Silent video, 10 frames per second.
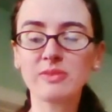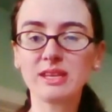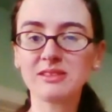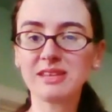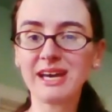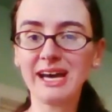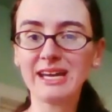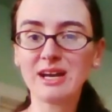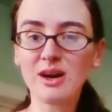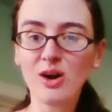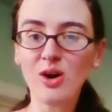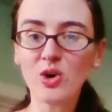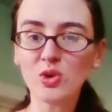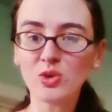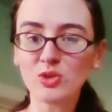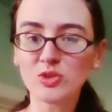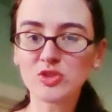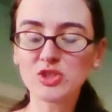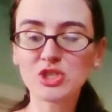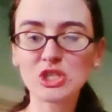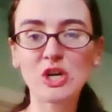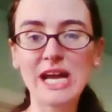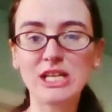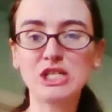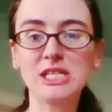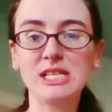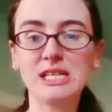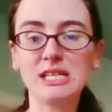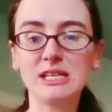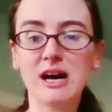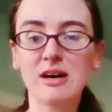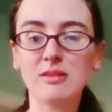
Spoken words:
get that old scratchy,